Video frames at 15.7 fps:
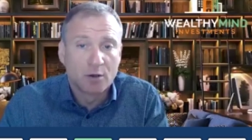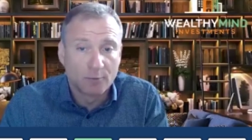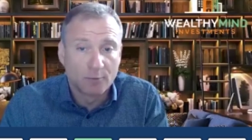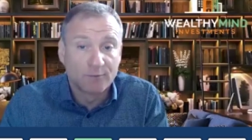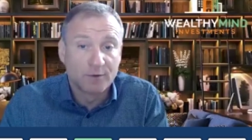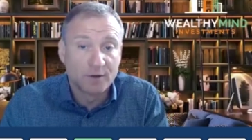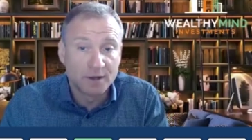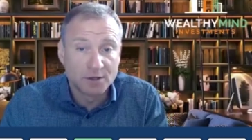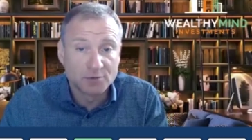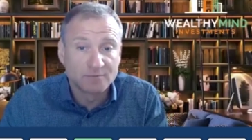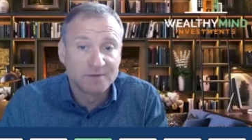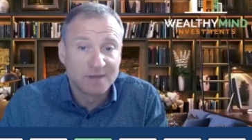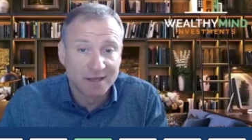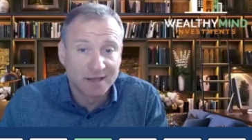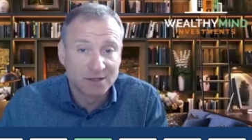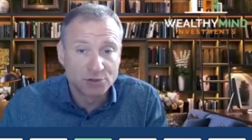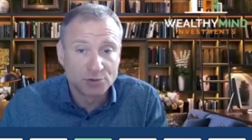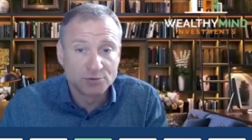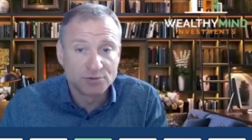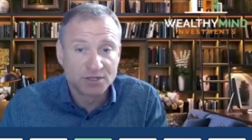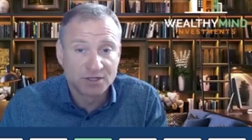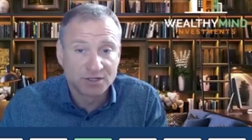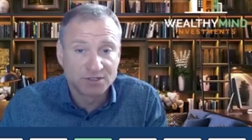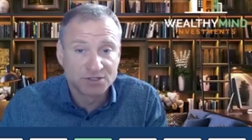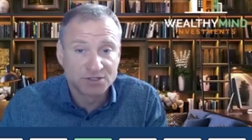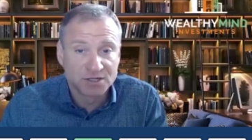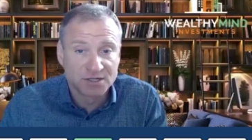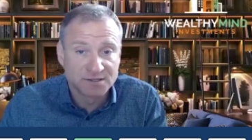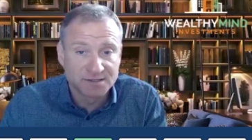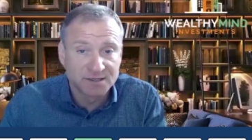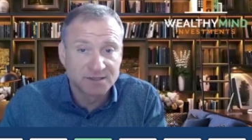hopefully you've done a due
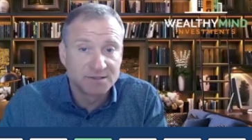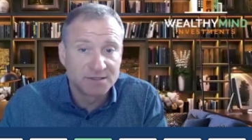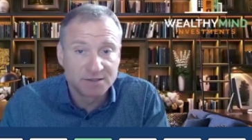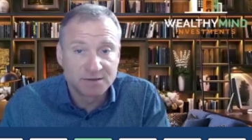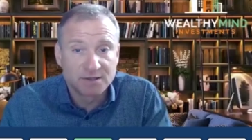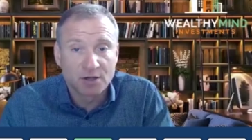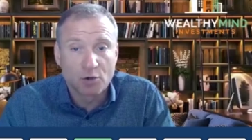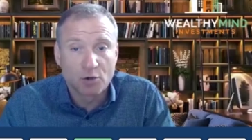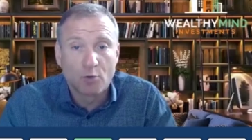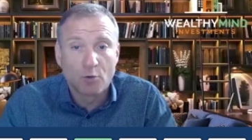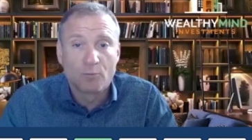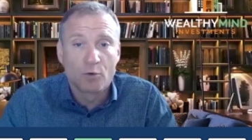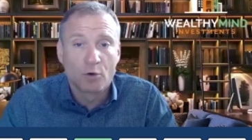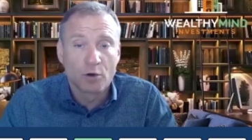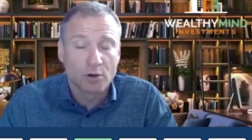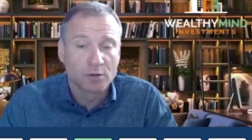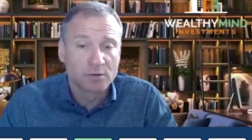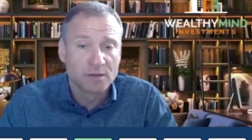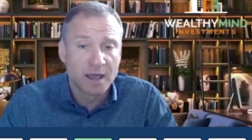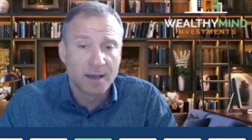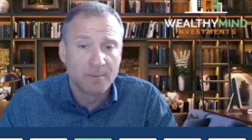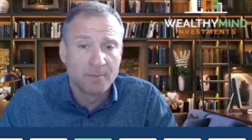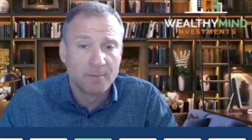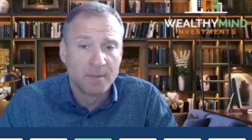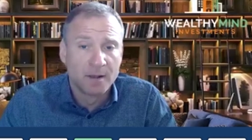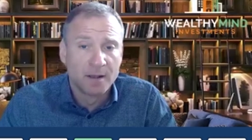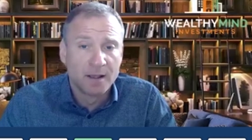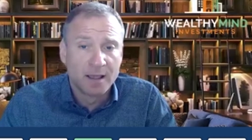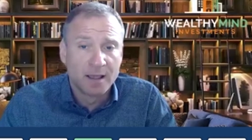diligence and did the homework on them.